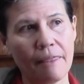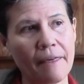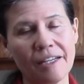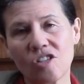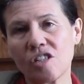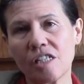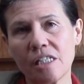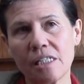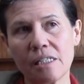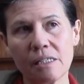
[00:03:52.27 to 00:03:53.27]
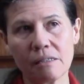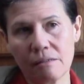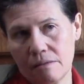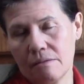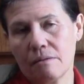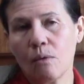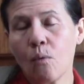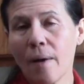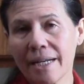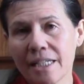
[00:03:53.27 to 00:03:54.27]
that she
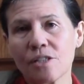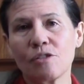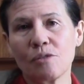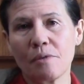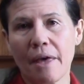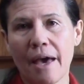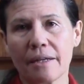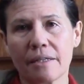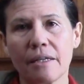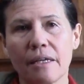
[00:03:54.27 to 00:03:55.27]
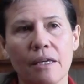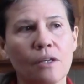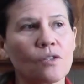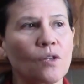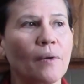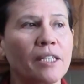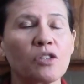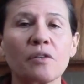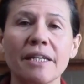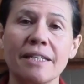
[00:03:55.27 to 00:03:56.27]
wanted to do that. So I
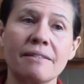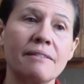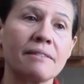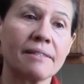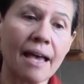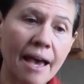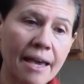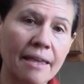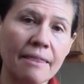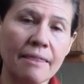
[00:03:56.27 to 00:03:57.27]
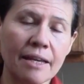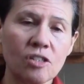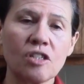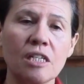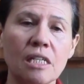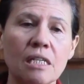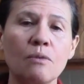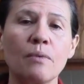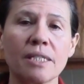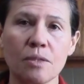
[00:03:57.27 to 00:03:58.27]
took it as a sign that
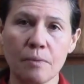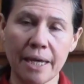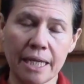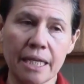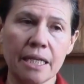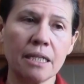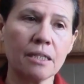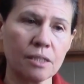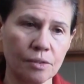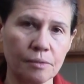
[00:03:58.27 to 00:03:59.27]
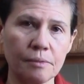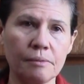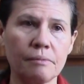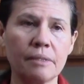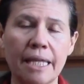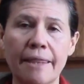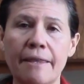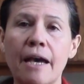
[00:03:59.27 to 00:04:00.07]
she was ready to let